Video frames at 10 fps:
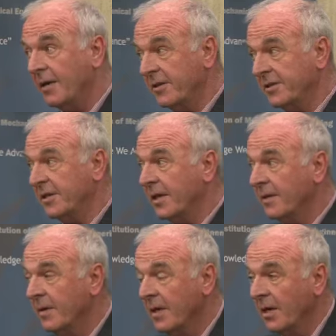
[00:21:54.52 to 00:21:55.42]
this year,
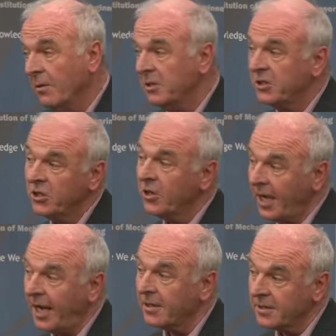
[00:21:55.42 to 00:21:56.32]
which took
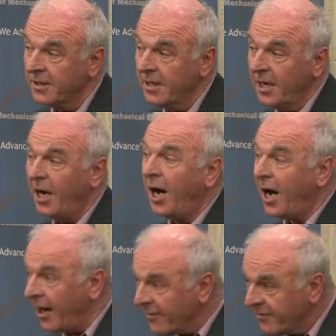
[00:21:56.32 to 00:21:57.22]
out
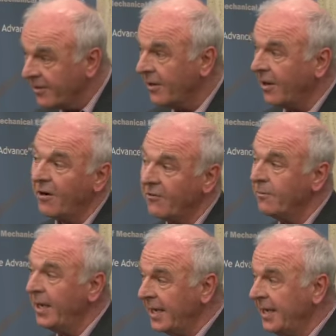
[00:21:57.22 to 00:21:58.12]
half of
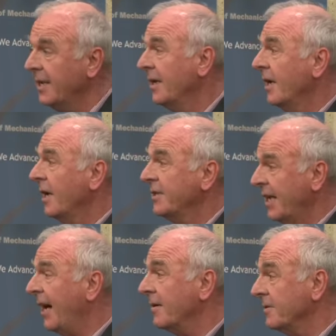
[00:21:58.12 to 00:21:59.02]
many
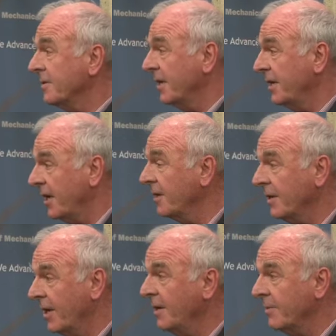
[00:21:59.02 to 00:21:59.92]
towns in
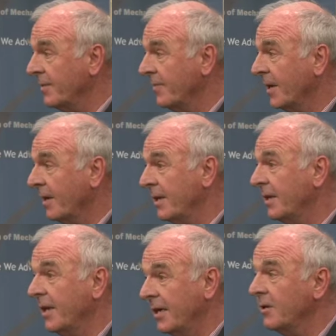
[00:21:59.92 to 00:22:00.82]
Oklahoma. I
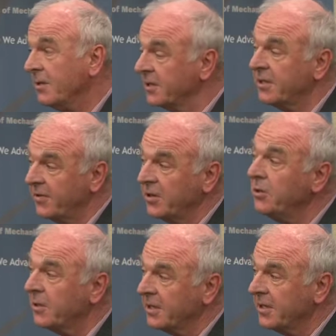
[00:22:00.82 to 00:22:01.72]
mean, it looked as if a
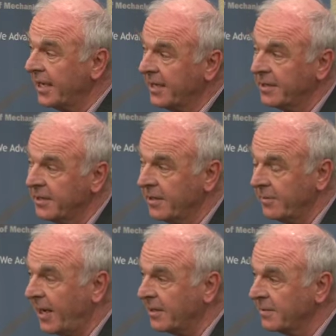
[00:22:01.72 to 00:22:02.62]
nuke had taken them
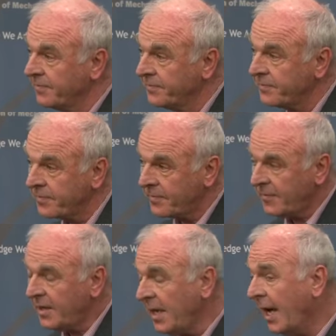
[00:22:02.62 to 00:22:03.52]
out.
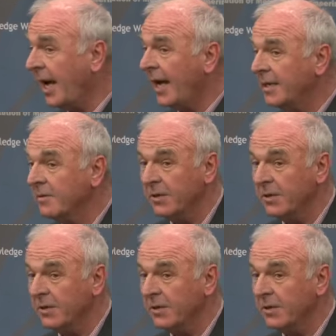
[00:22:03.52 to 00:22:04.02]
And